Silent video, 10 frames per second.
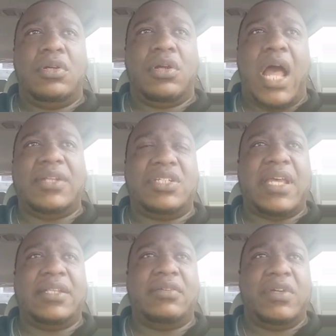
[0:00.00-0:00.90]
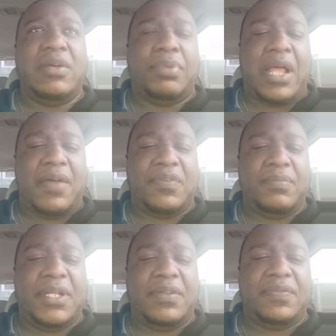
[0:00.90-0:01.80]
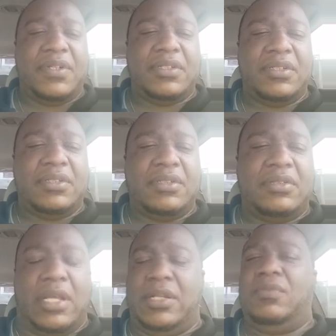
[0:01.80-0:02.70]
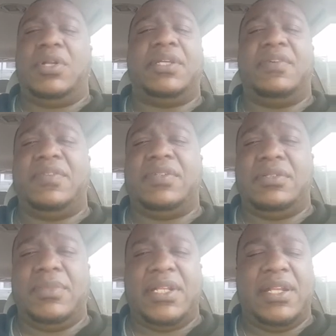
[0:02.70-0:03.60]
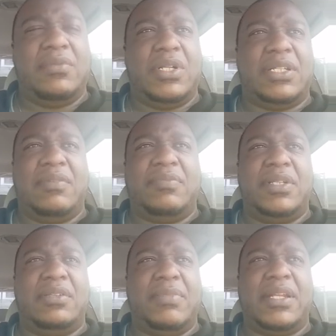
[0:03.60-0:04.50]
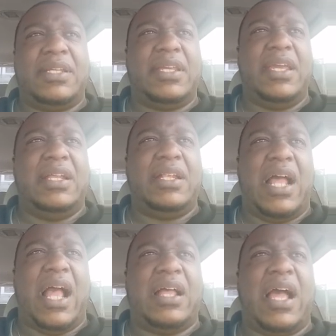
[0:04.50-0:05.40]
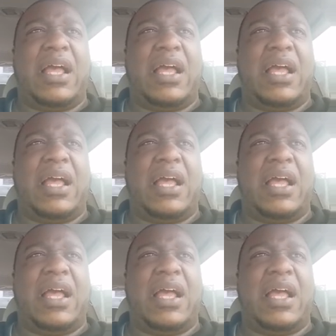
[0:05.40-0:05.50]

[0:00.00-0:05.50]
I just had to reapply for benefits. They didn't want to give it to me. They didn't want to give me the Medicaid. I